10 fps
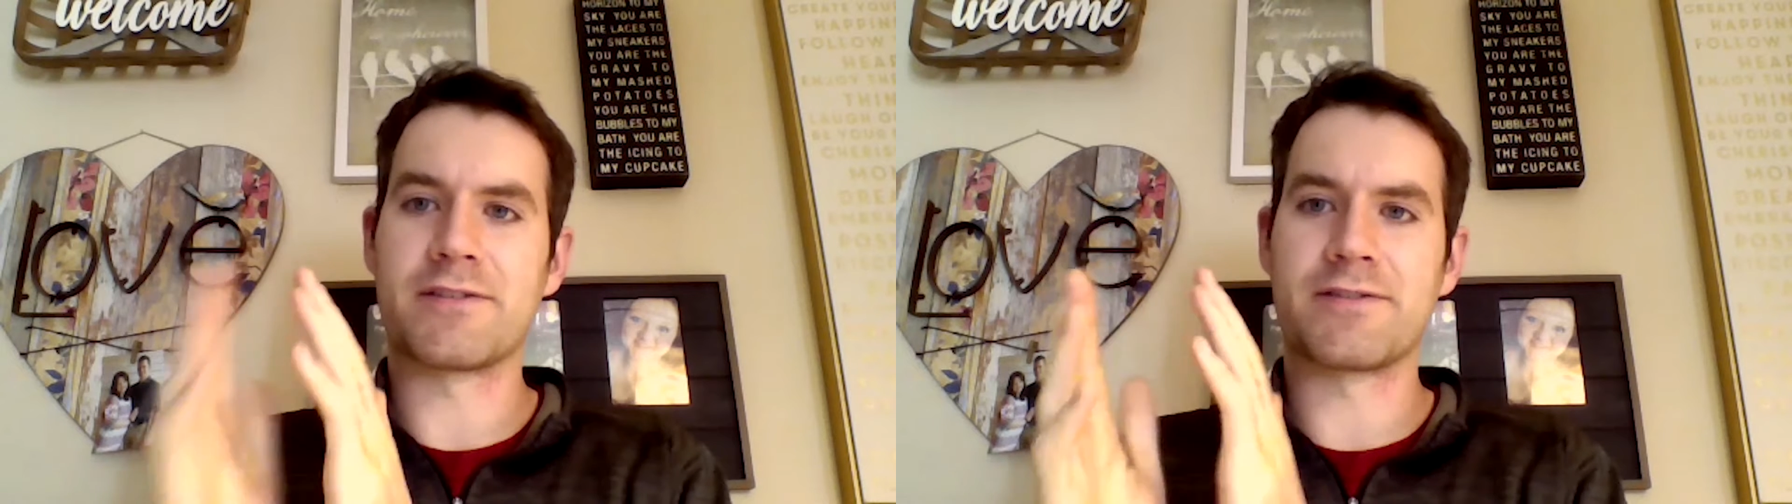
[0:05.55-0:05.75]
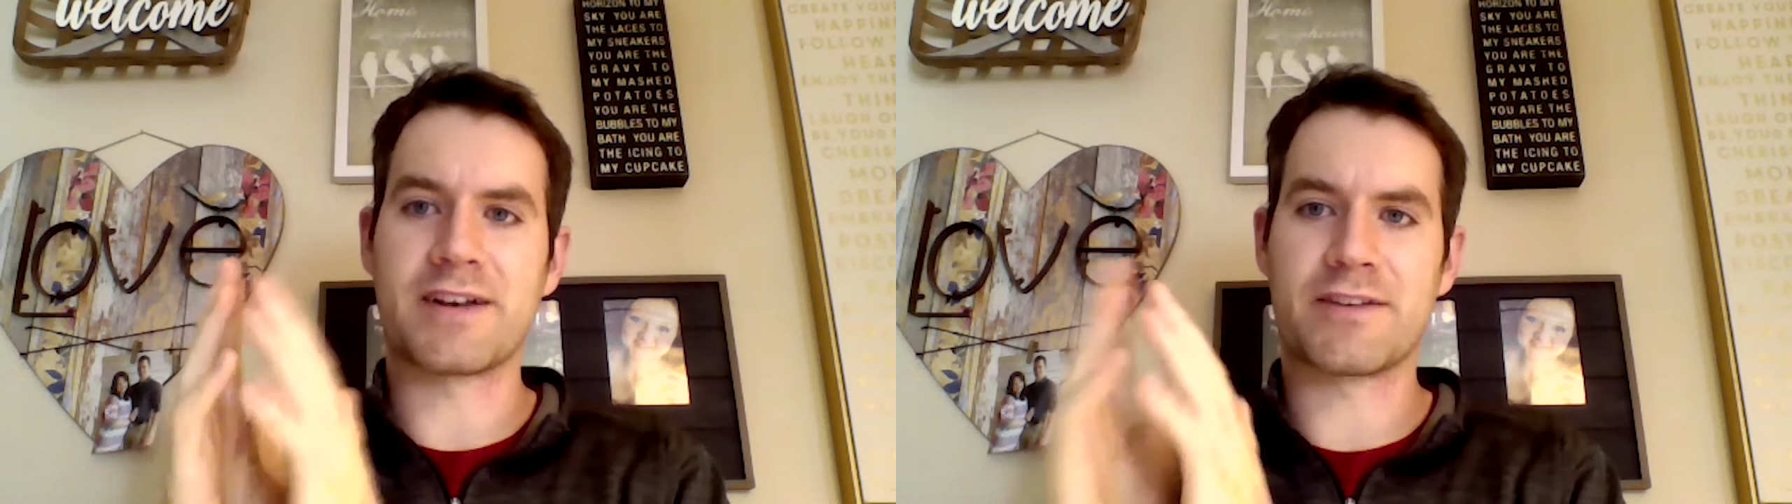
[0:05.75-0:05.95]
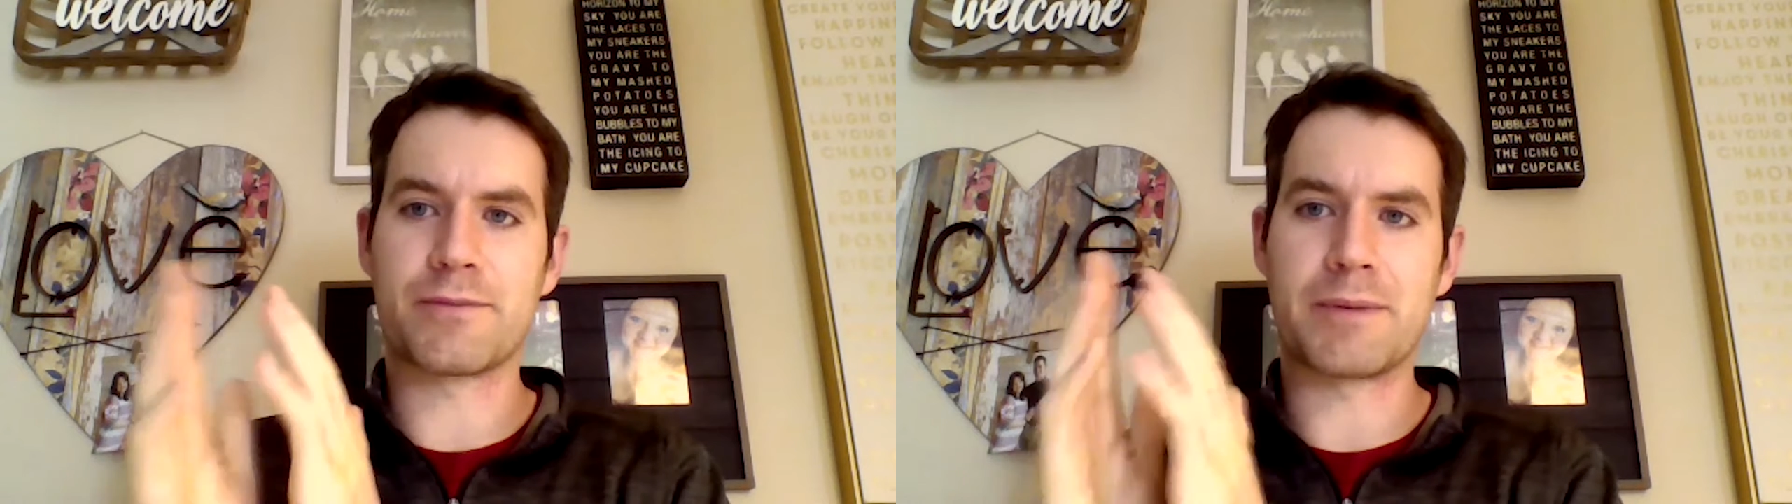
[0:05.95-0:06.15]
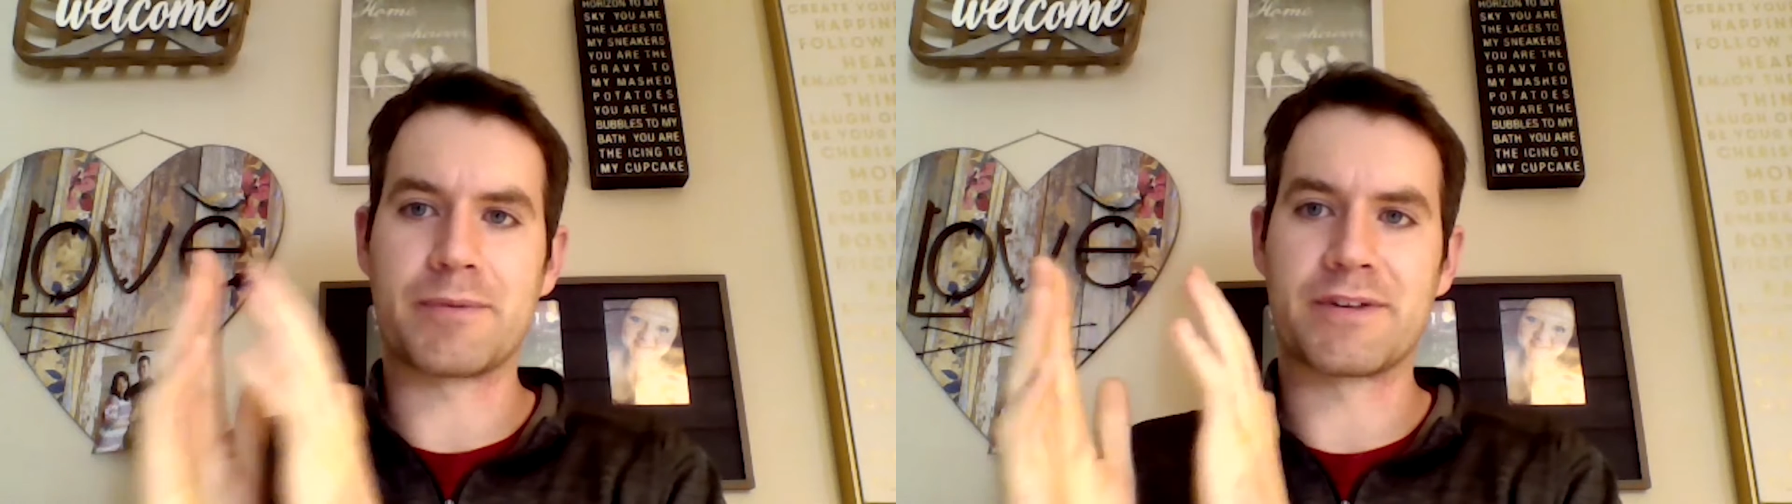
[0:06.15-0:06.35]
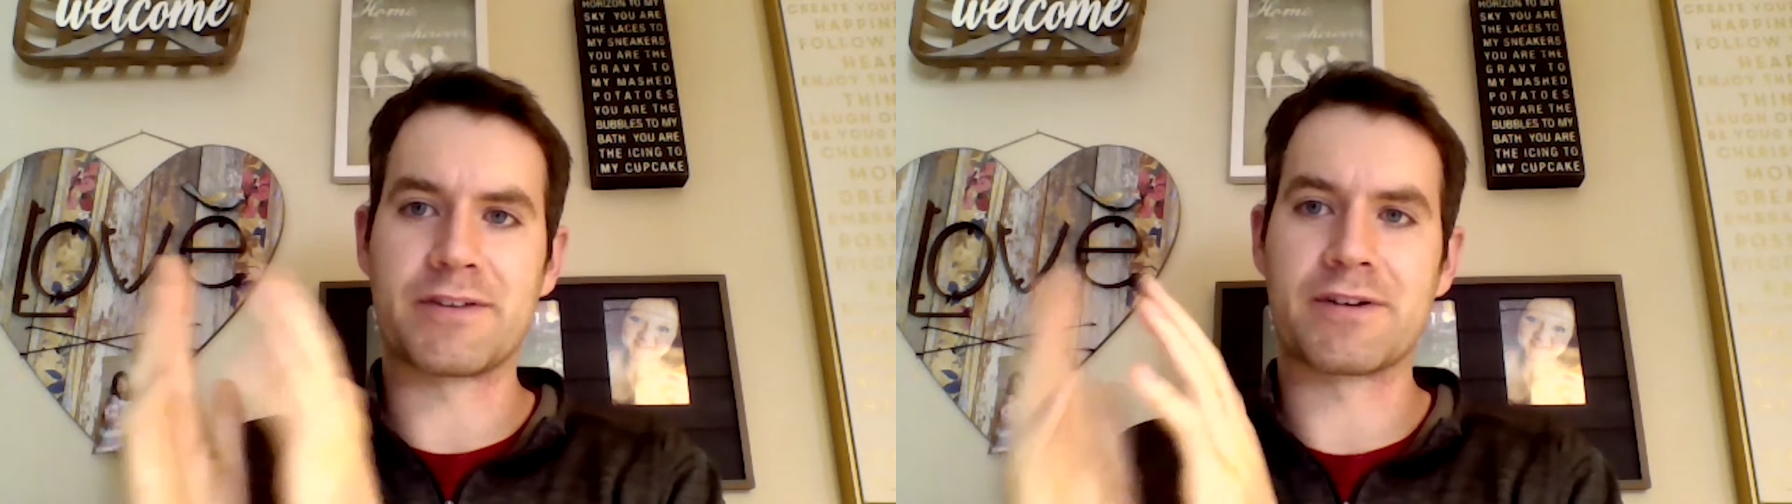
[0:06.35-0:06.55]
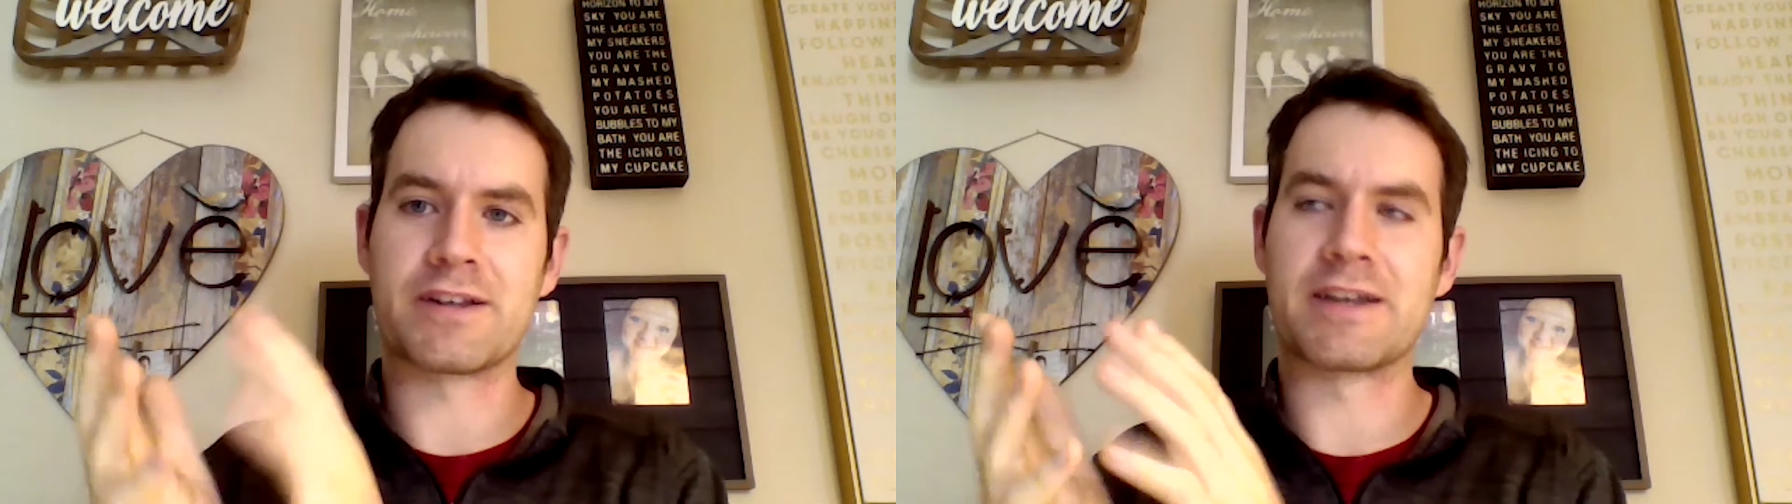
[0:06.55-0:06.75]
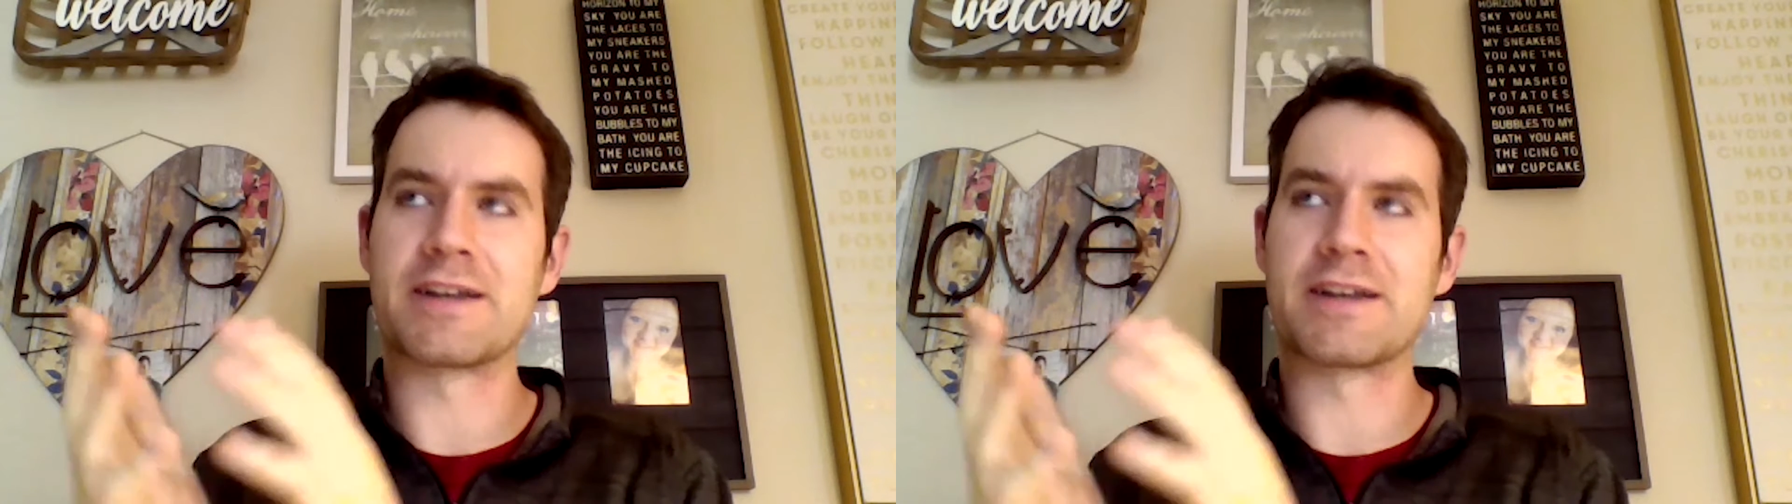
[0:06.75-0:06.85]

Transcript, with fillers: affects people differently,